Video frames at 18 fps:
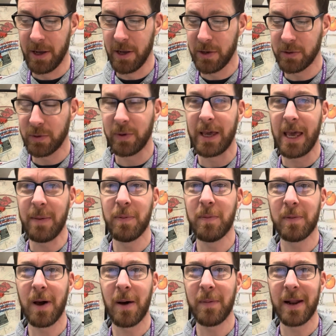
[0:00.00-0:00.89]
So keep
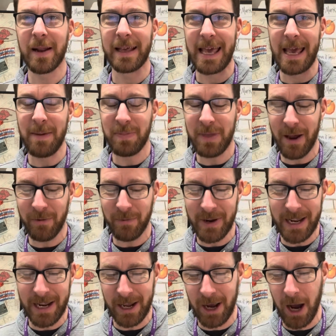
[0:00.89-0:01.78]
them coming and keep that
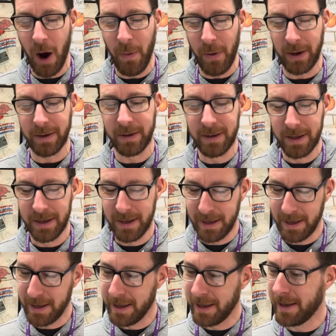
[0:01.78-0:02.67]
reading going.
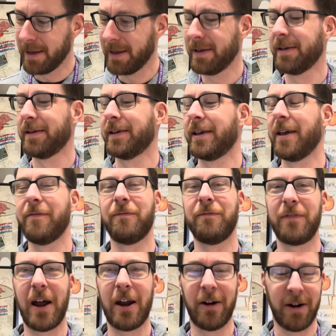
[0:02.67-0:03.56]
Get
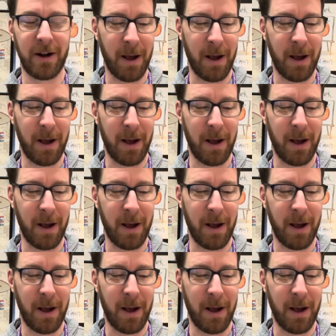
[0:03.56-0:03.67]
fired